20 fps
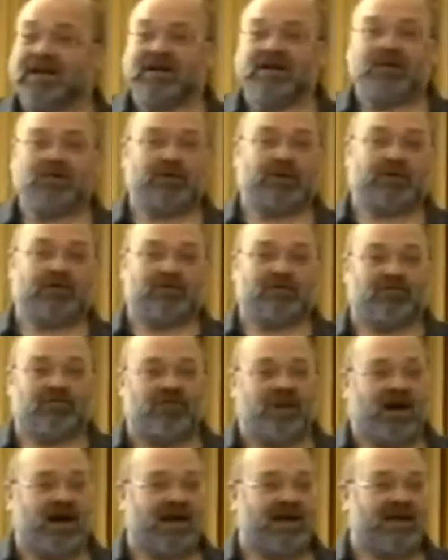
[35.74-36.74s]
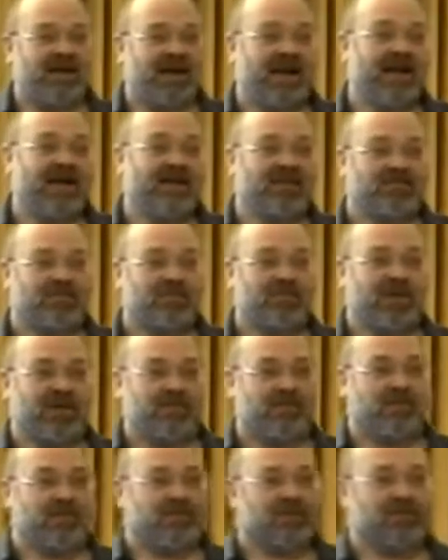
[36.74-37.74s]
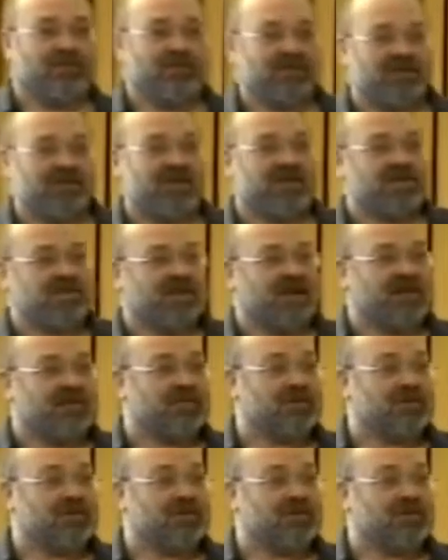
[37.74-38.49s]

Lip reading: We couldn't find any of the people associated with the